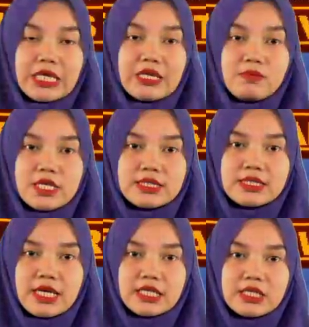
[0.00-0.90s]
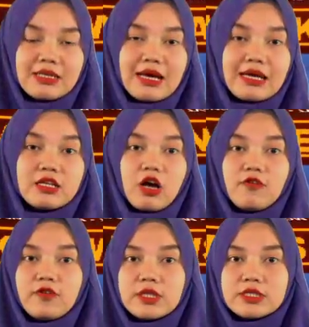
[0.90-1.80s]
Inman said 9
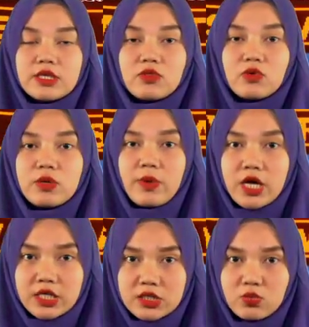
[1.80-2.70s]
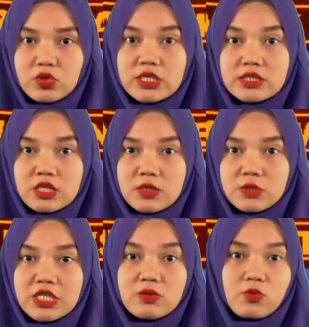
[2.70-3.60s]
coffins and 3 bodies were disturbed
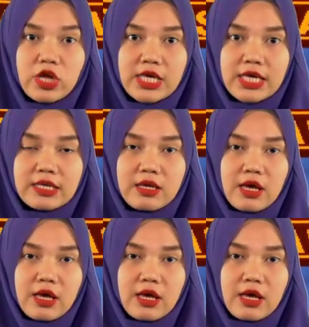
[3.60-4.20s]
in the break-in,